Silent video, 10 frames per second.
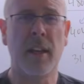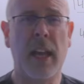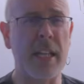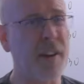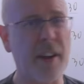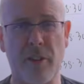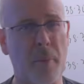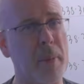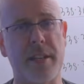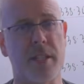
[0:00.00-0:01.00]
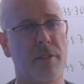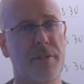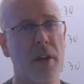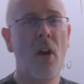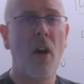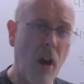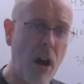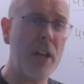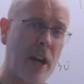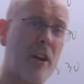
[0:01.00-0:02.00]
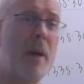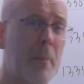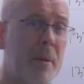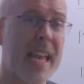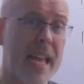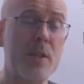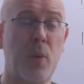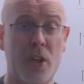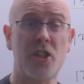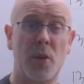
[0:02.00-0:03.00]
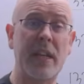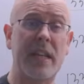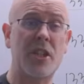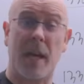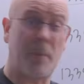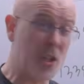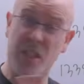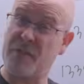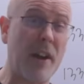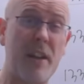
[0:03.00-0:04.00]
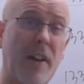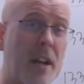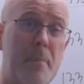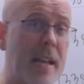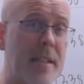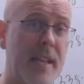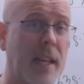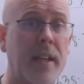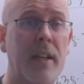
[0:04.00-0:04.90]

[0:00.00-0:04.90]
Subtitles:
It's very repetitive. All you got to remember is what you're doing at each step, which is very, very basic.